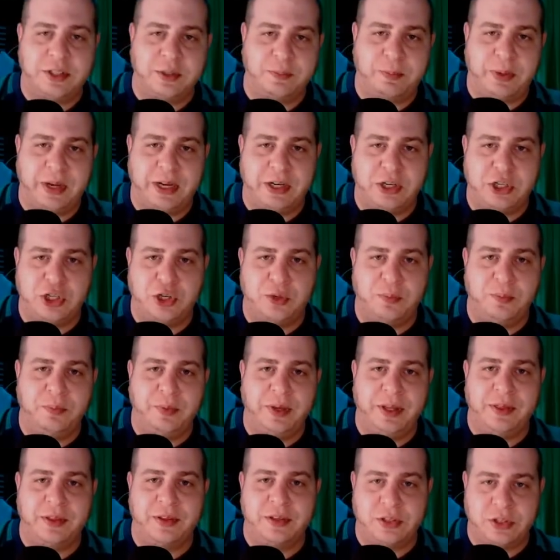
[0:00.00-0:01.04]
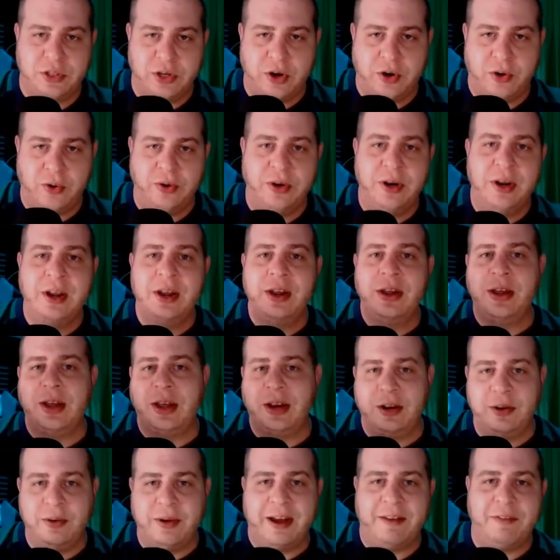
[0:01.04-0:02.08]
to pitch him in the zone.
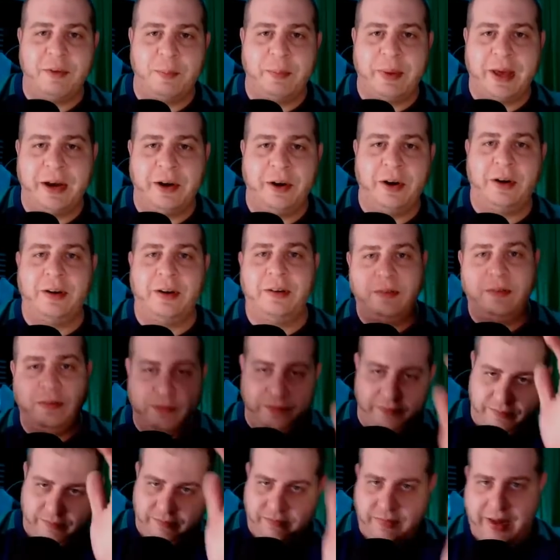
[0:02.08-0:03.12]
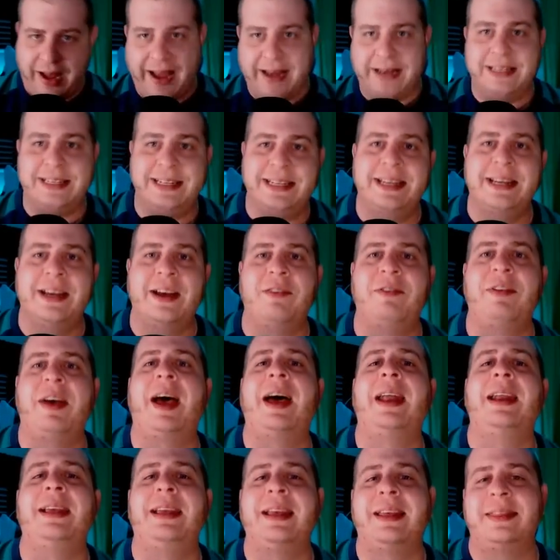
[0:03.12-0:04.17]
And you have a better idea of
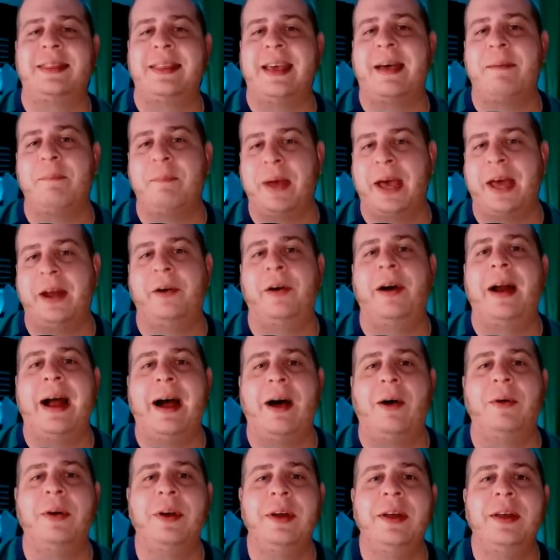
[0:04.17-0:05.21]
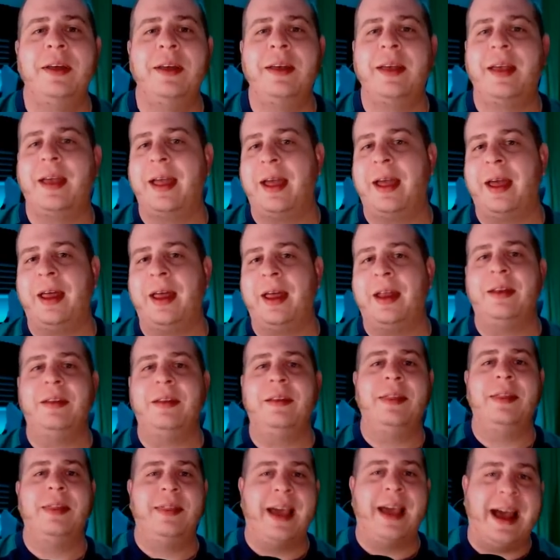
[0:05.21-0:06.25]
how to get that batter out. And
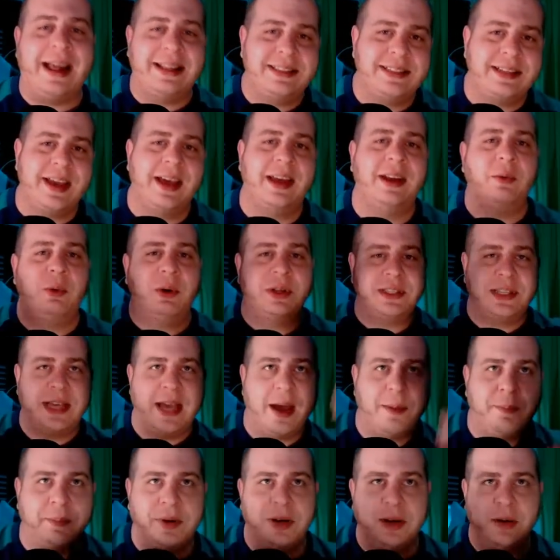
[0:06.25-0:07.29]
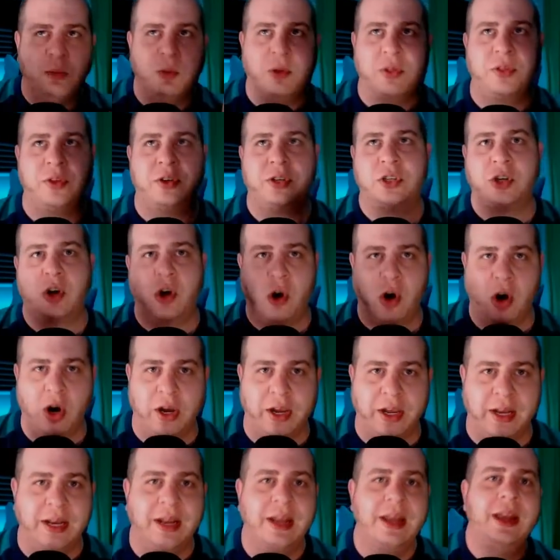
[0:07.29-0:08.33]
that's kind of what's happening with the
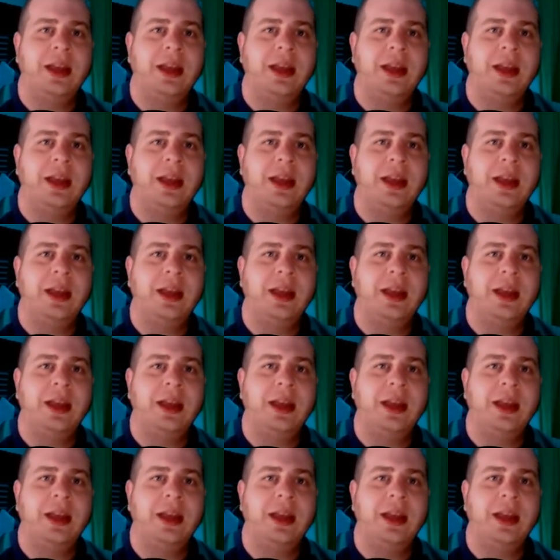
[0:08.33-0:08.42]
Target